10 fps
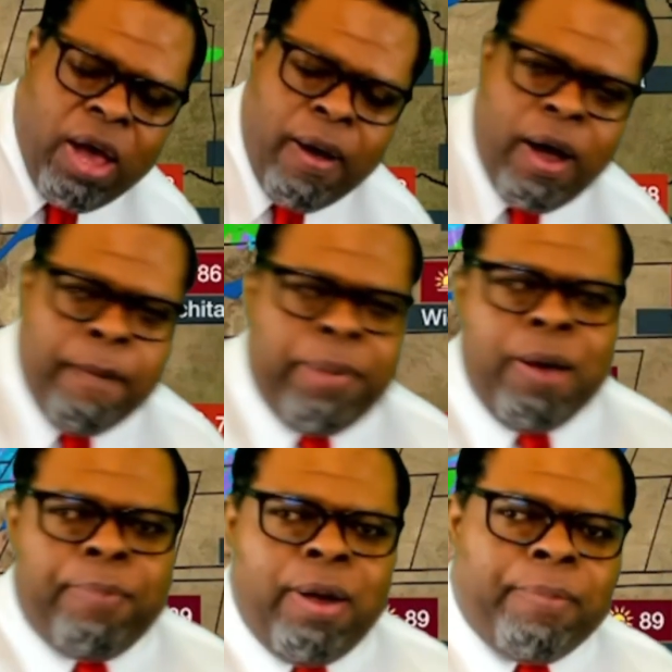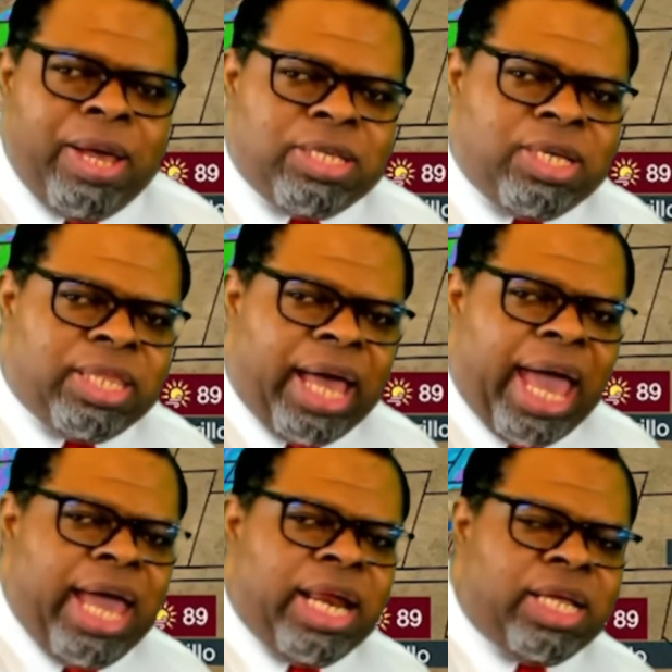bump up into the
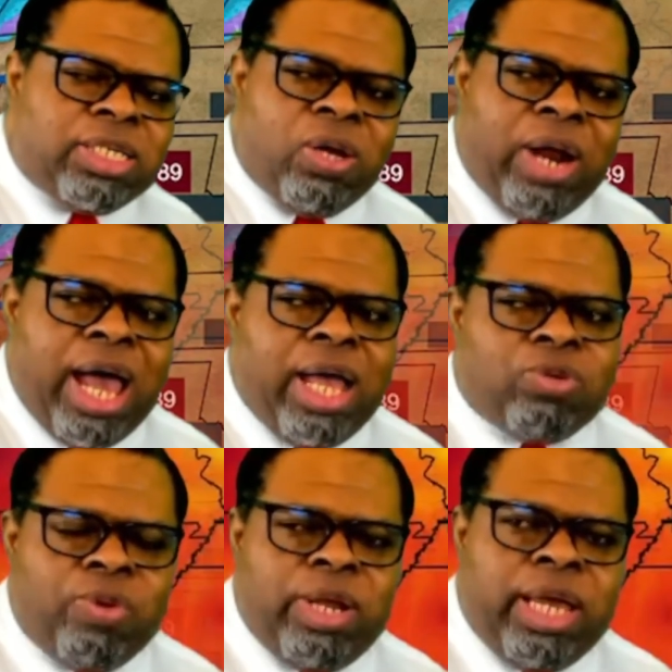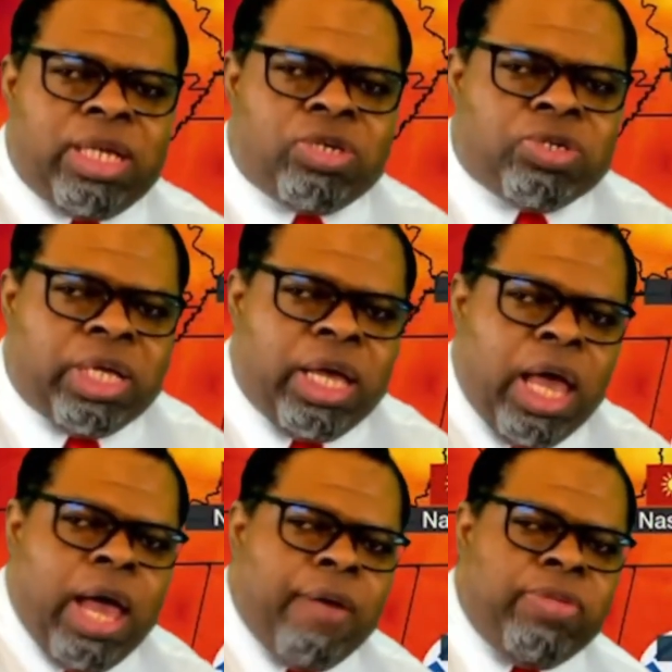80s. So that is really interesting.
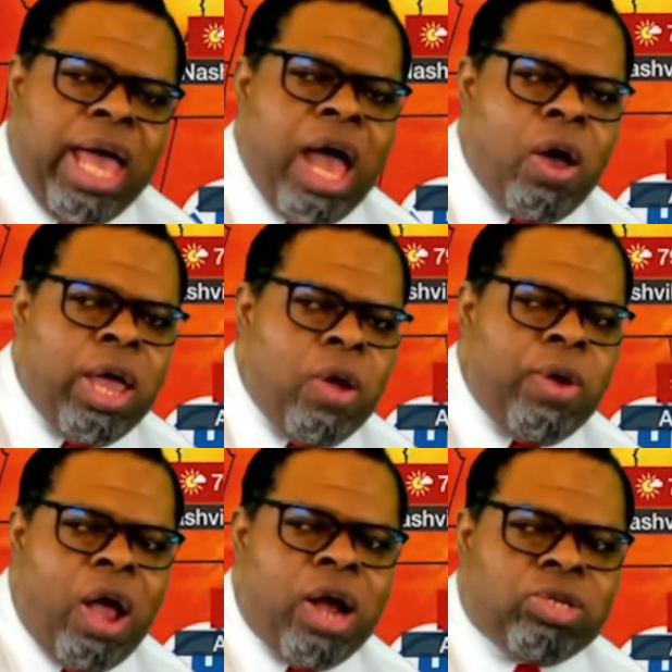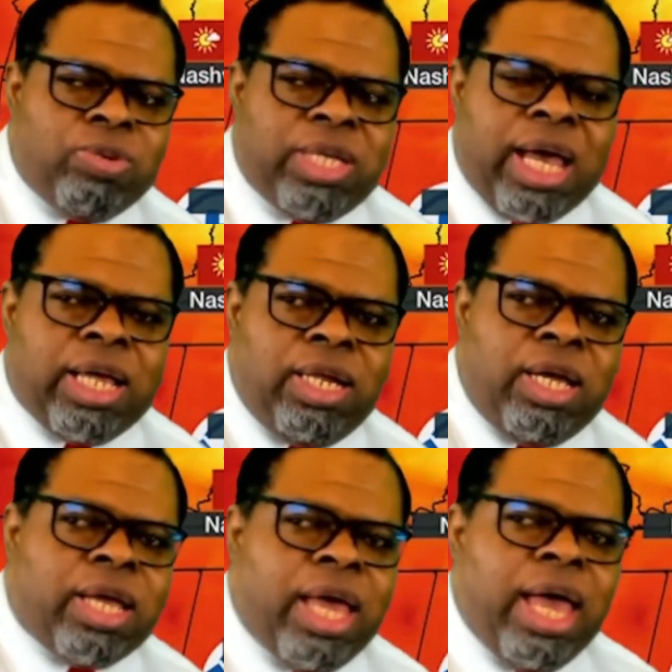Now, here we are as we take a
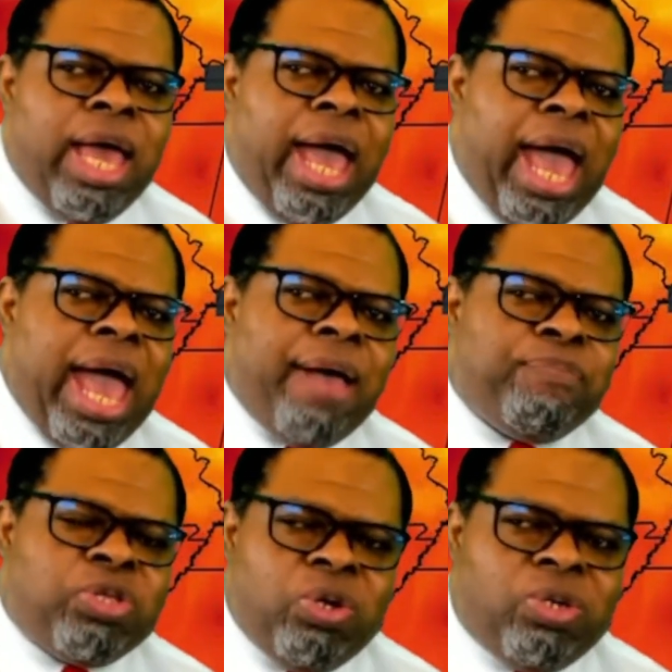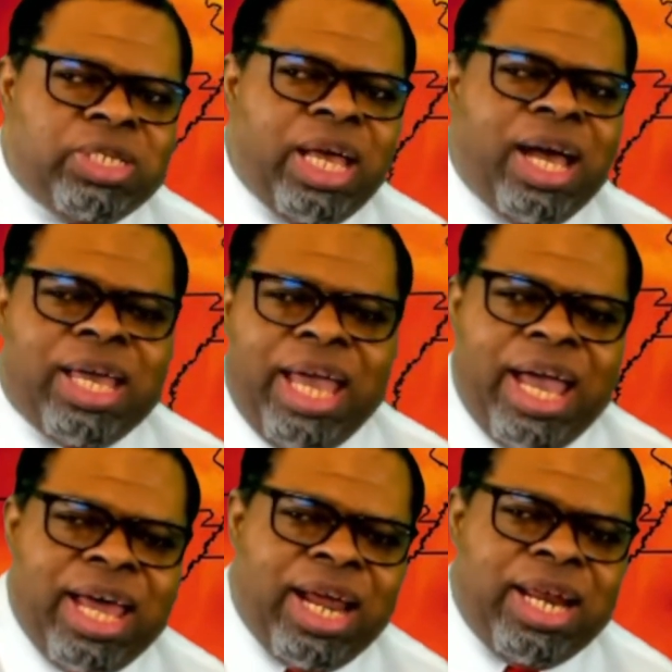look at Tuesday
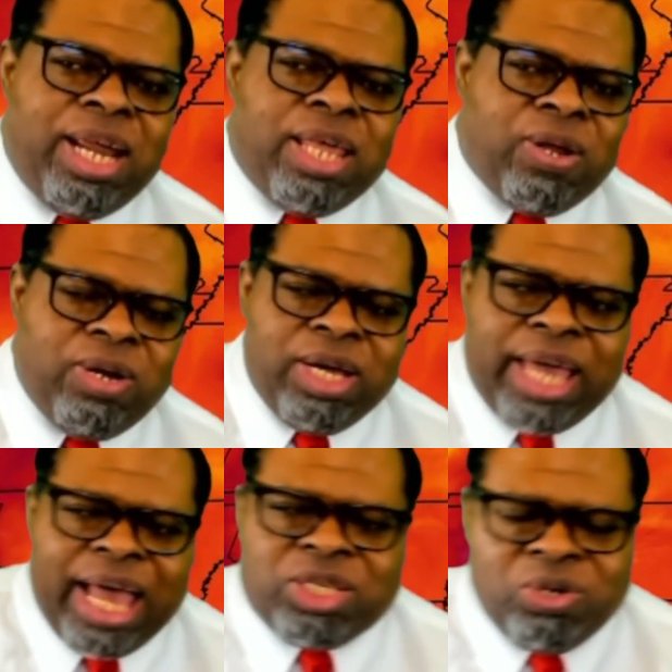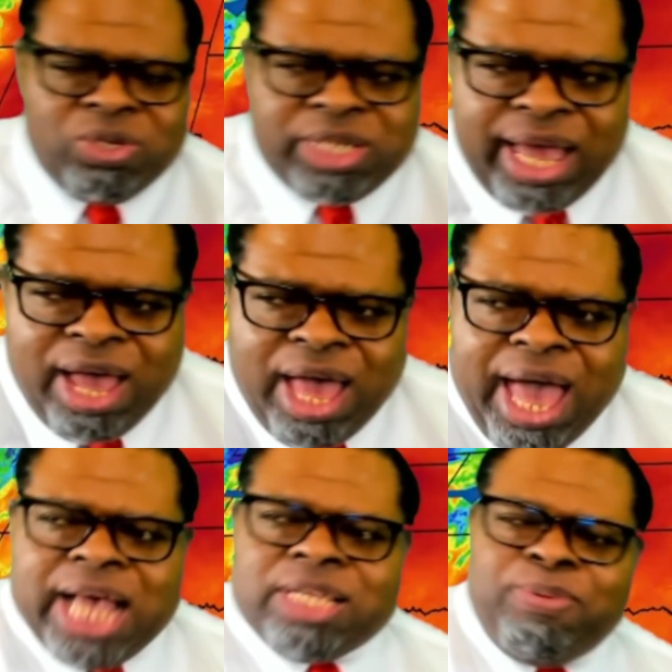again, another look at Tuesday
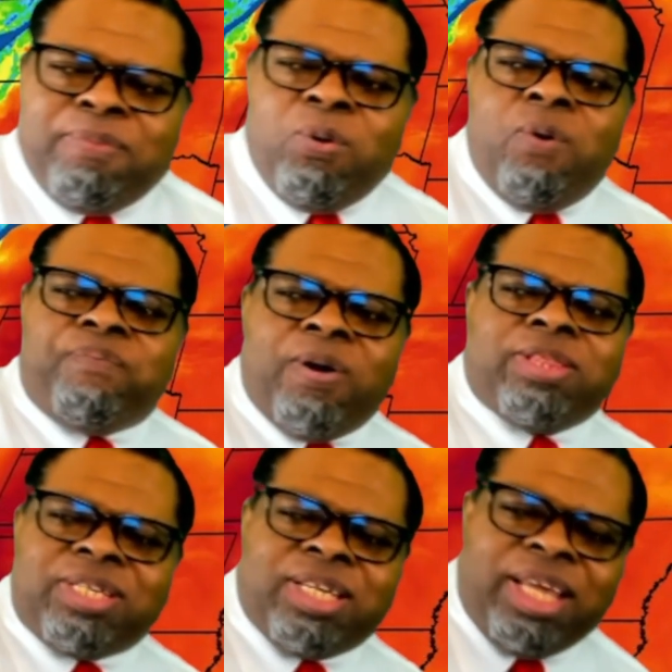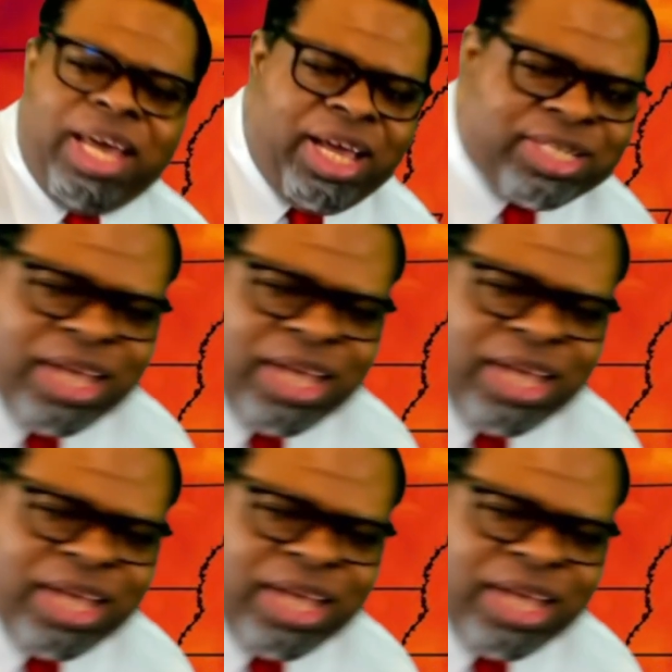as we move further to the east.